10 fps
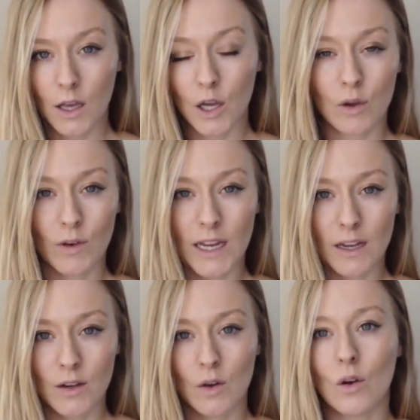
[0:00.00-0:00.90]
a
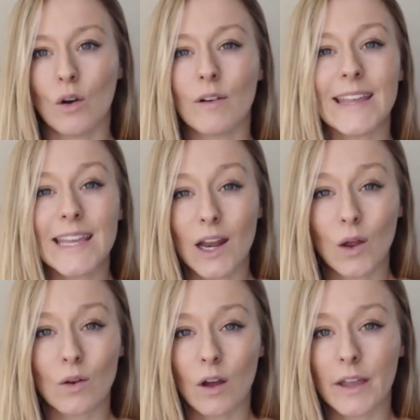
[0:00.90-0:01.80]
green or a
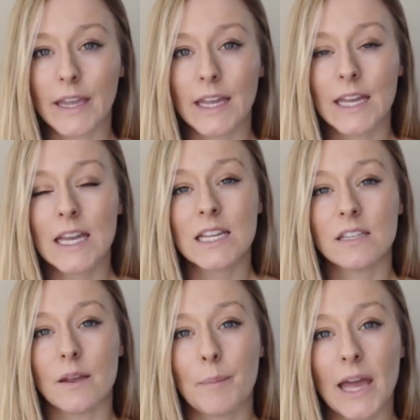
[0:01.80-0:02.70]
yellow light,
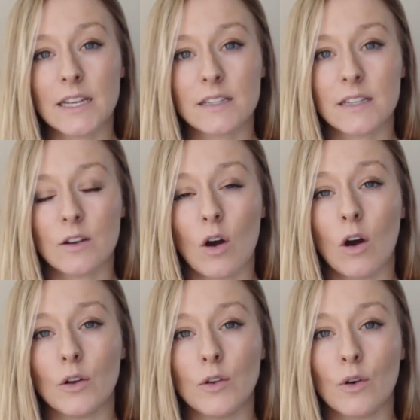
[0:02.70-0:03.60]
depending
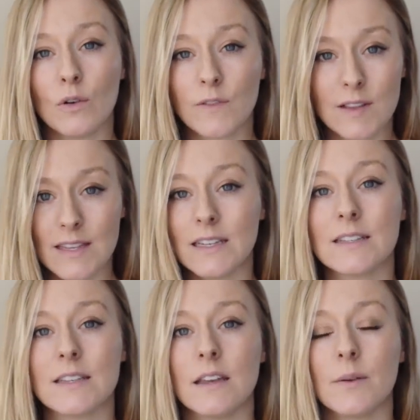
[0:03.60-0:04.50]
on your
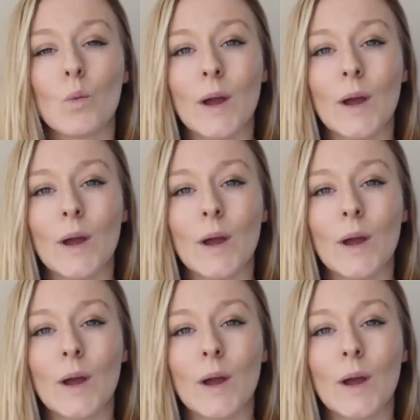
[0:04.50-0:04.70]
fertility.